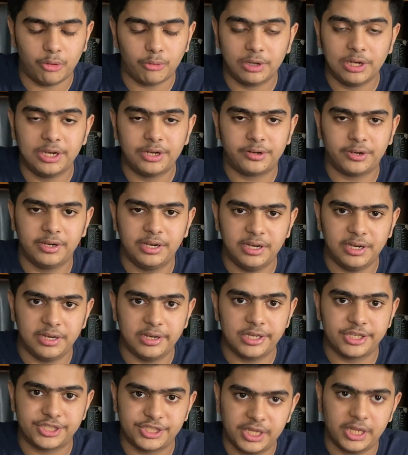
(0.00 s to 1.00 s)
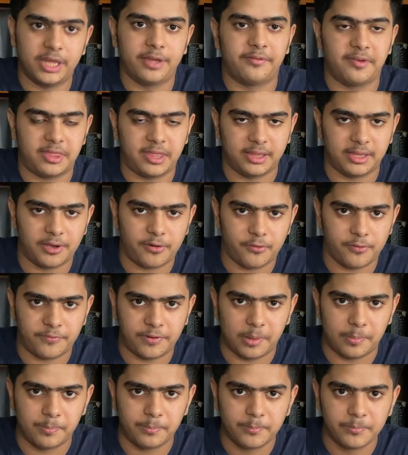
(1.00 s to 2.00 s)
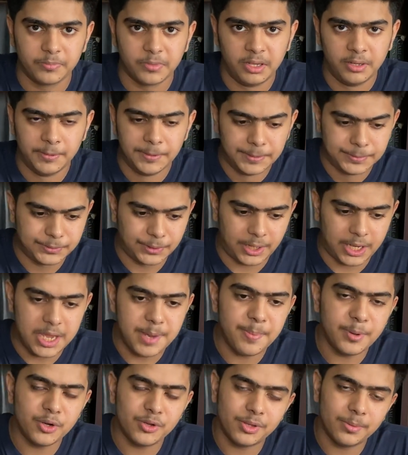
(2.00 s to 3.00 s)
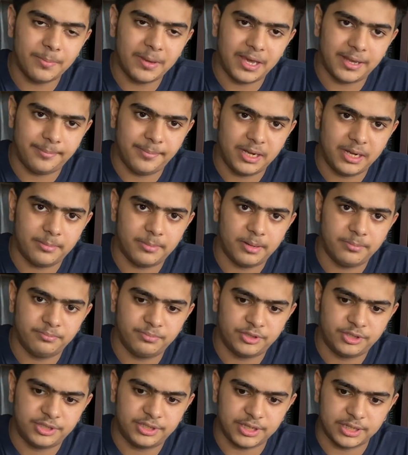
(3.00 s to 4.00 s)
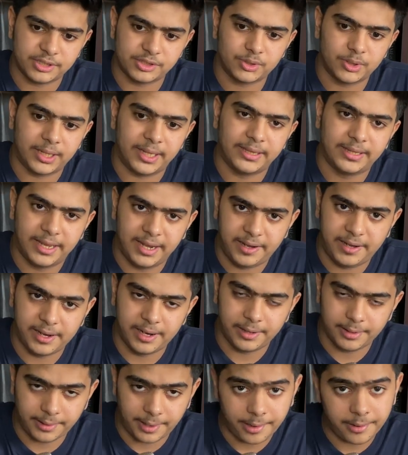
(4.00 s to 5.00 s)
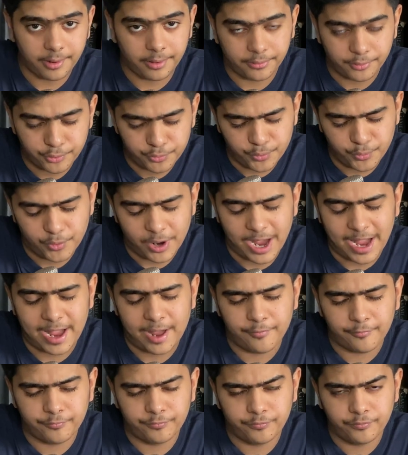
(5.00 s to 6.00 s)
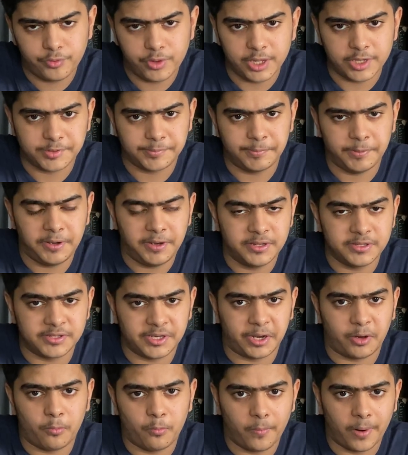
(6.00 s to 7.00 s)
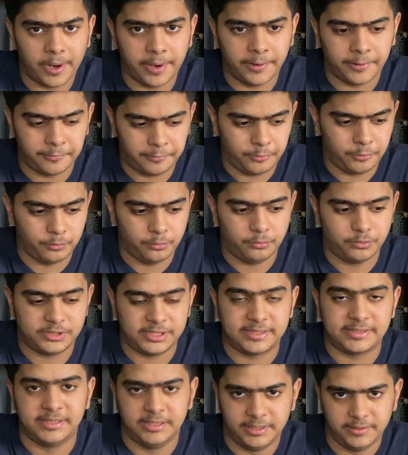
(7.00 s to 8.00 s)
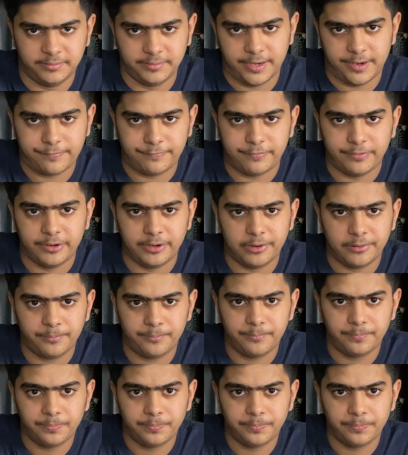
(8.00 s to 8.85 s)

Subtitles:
literally listing everything that you've done. So keep it at the bare minimum just so that they get an idea that you have the experience required to succeed in that field